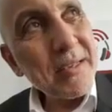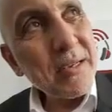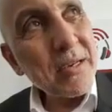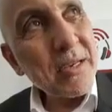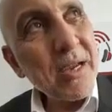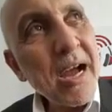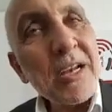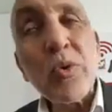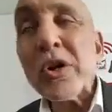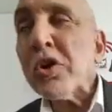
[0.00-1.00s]
Okay,
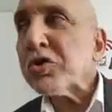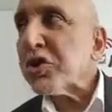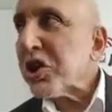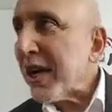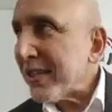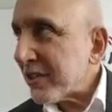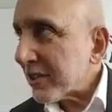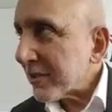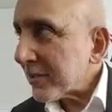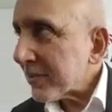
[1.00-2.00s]
and we are going to
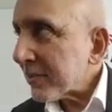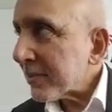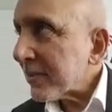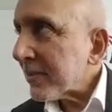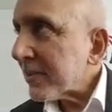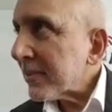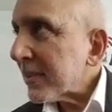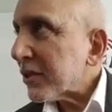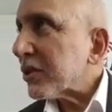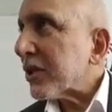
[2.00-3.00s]
change
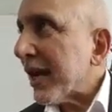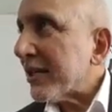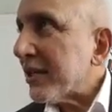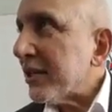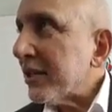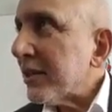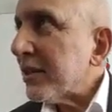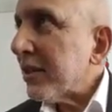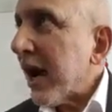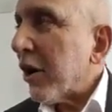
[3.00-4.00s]
the society,
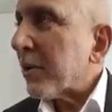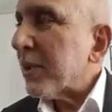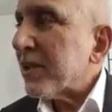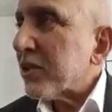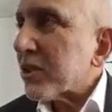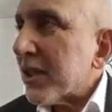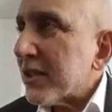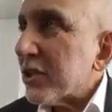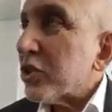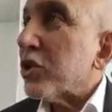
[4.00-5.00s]
our better
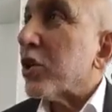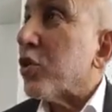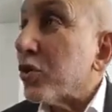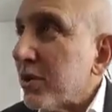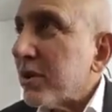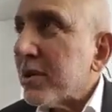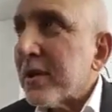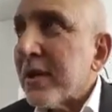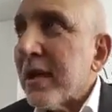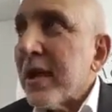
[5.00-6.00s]
society, to the good
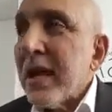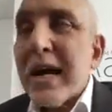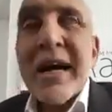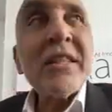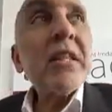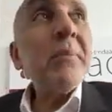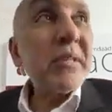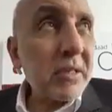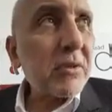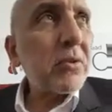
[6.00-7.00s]
and the
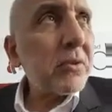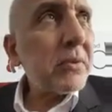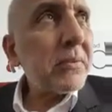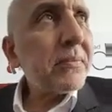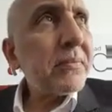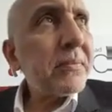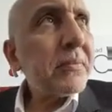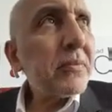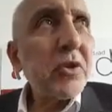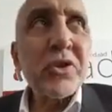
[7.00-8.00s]
better good,
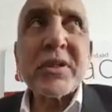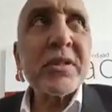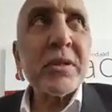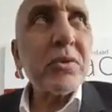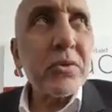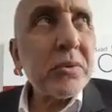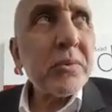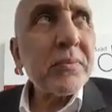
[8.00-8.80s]
not just the good.